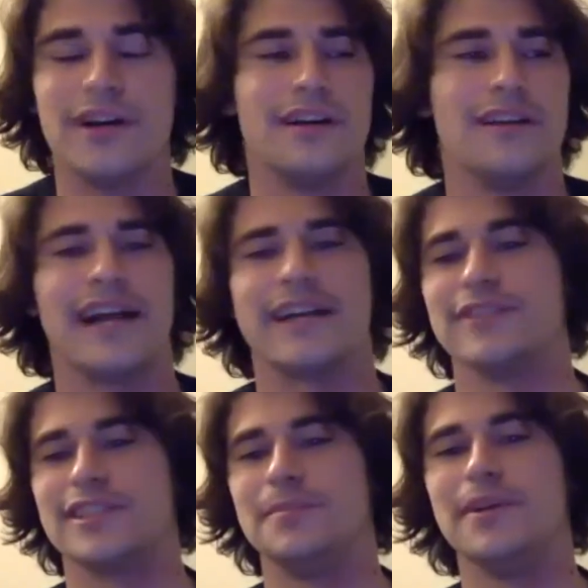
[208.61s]
lack of
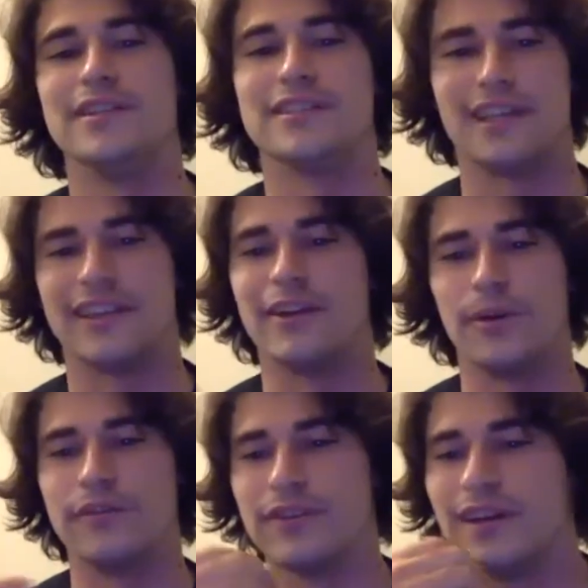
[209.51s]
experience, I think it would
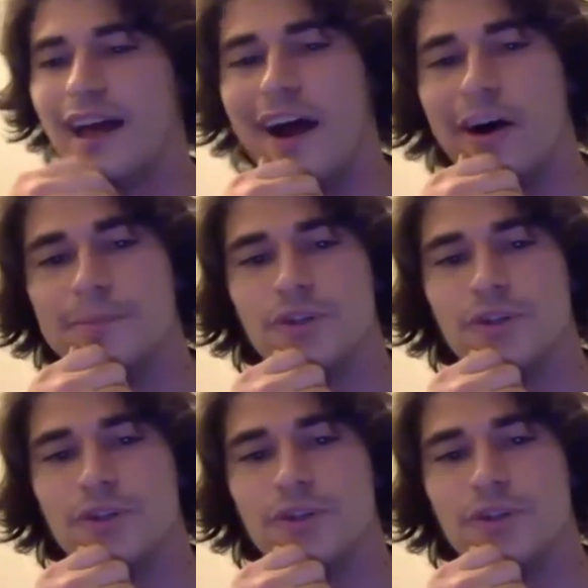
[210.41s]
have helped.